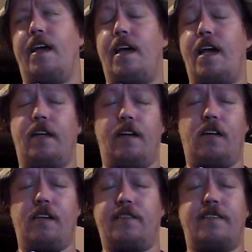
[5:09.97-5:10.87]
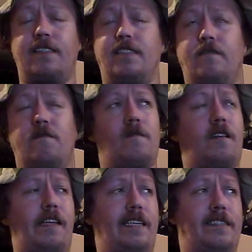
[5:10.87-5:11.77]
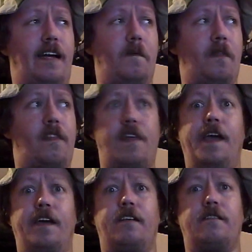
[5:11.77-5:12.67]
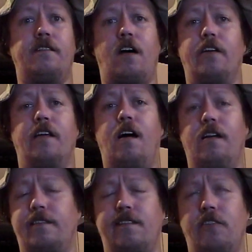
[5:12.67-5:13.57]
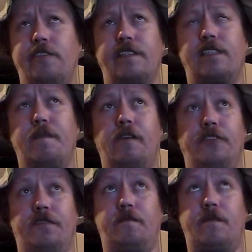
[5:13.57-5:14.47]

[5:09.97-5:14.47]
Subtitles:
and Onix doesn't, or at least I don't think, Onix learns Explosion.